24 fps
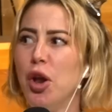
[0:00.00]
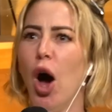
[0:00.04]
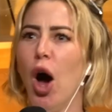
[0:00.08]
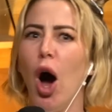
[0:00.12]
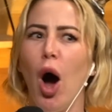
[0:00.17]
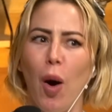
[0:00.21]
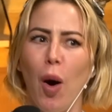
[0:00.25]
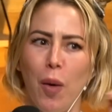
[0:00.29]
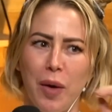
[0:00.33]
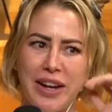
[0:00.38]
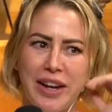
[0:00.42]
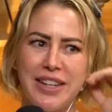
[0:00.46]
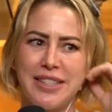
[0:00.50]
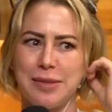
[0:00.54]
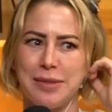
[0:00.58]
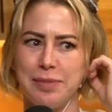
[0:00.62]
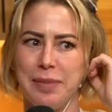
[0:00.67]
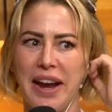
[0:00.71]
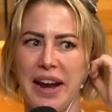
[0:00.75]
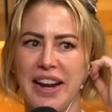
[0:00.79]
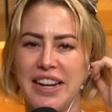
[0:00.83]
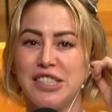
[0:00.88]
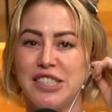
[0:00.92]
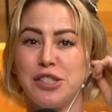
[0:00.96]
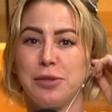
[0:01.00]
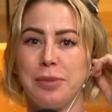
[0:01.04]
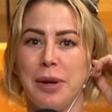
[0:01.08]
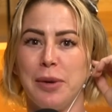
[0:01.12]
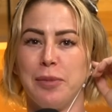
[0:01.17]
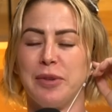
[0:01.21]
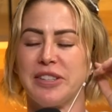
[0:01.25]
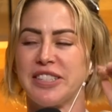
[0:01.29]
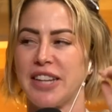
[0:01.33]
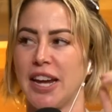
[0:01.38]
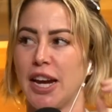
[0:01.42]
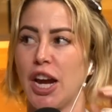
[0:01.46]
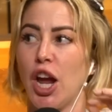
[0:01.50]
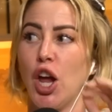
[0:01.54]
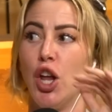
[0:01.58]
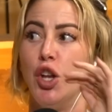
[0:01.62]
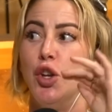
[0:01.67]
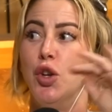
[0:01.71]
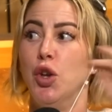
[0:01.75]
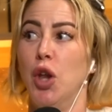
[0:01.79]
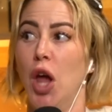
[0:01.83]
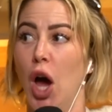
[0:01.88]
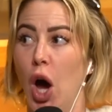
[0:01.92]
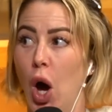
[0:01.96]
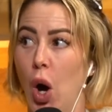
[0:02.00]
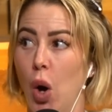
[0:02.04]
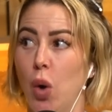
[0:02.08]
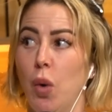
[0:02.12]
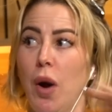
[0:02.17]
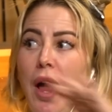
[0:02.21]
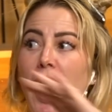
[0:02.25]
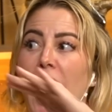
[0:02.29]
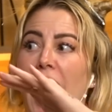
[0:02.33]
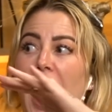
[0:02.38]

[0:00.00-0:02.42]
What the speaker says: know his management was like, no,